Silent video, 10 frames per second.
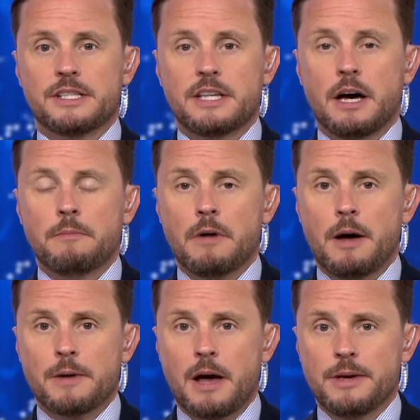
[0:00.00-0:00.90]
the
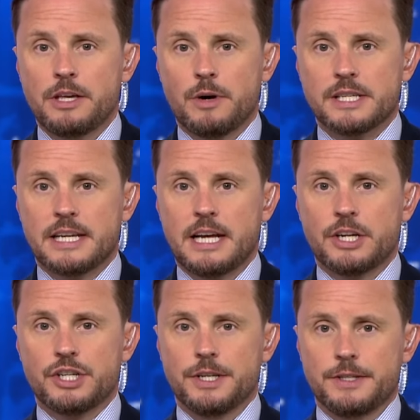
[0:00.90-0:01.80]
upcoming US
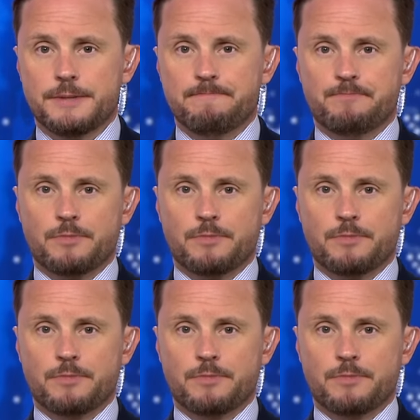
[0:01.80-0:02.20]
elections?